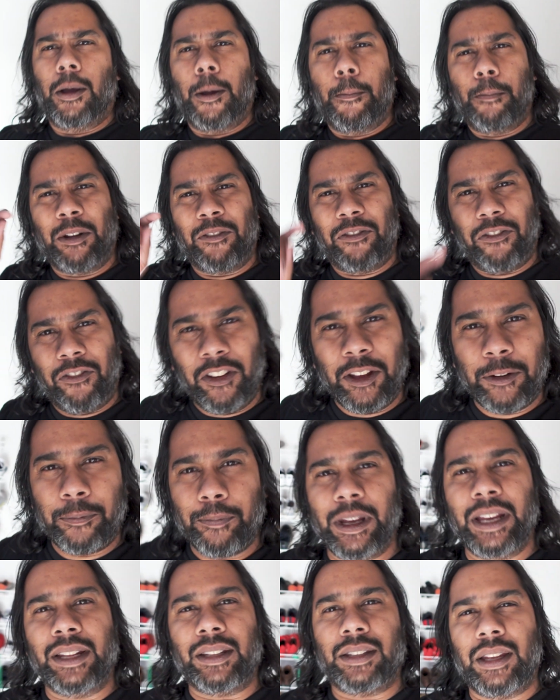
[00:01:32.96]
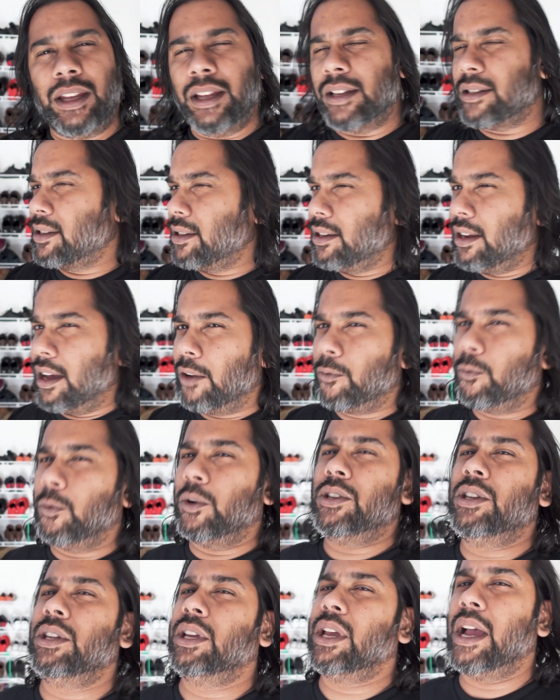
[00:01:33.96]
But fitment is not
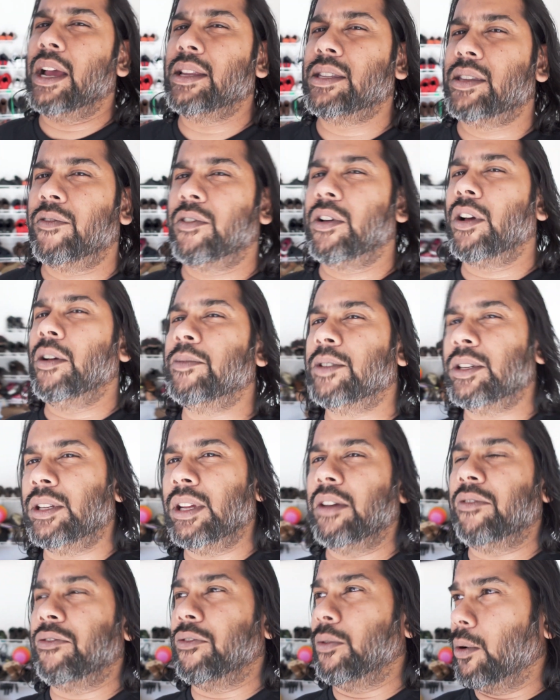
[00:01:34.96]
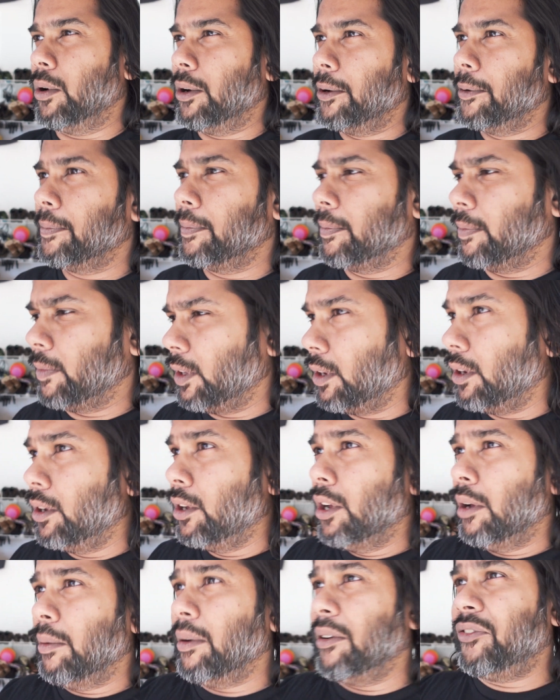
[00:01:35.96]
what you guys have come today for.
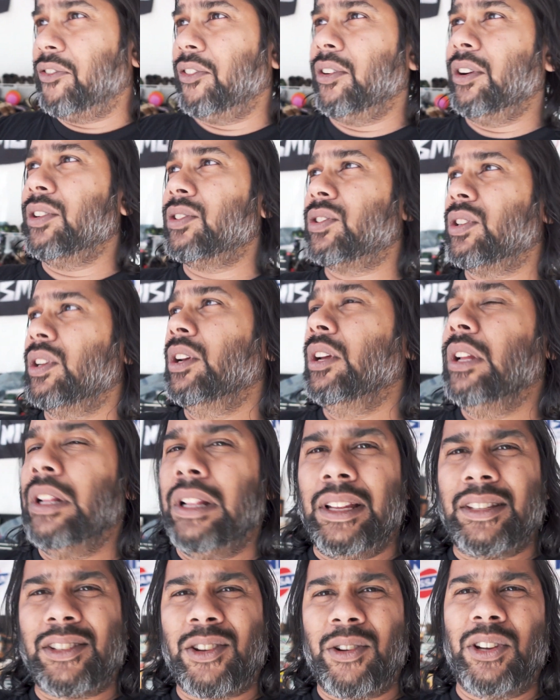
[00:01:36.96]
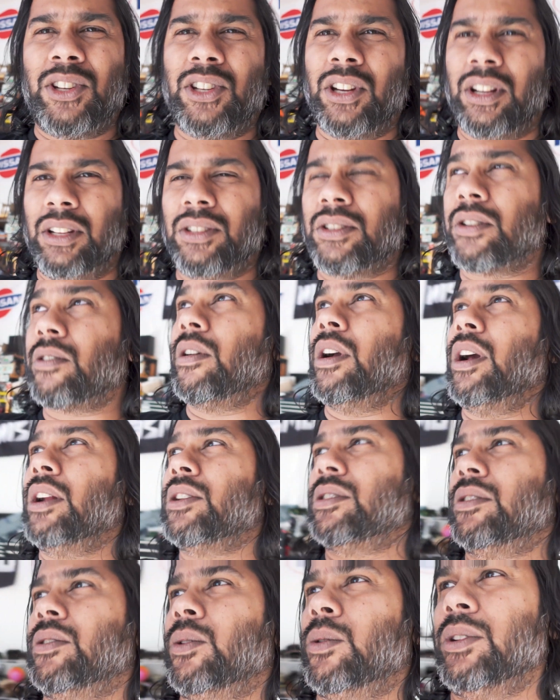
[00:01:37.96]
But first, let's go shut these
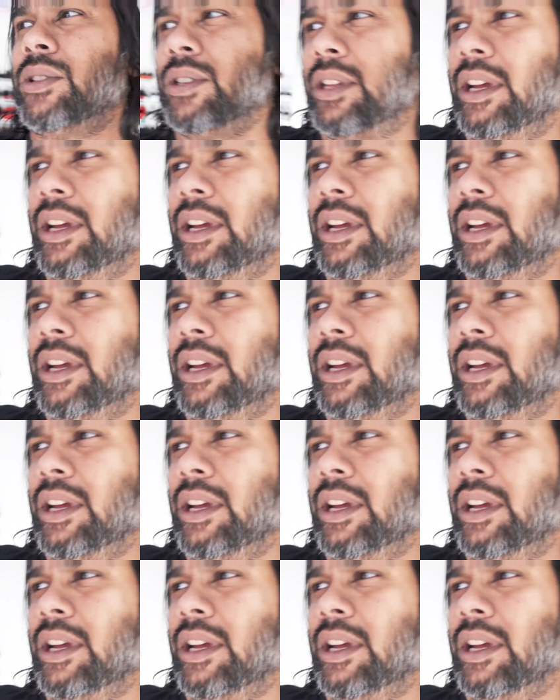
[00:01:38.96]
garage doors